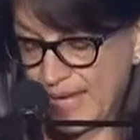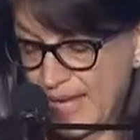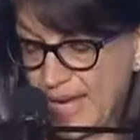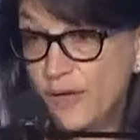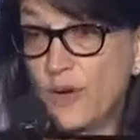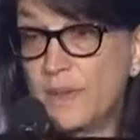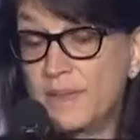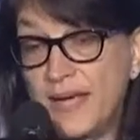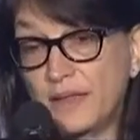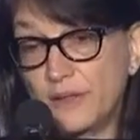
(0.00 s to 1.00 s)
And Norman
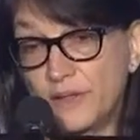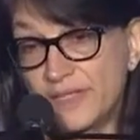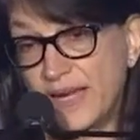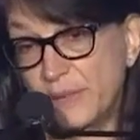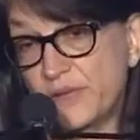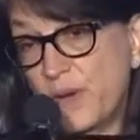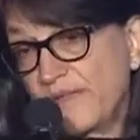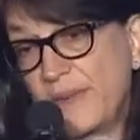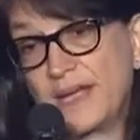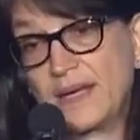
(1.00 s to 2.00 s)
Mailer, who stabbed his wife.
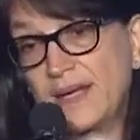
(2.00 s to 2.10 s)
I mean,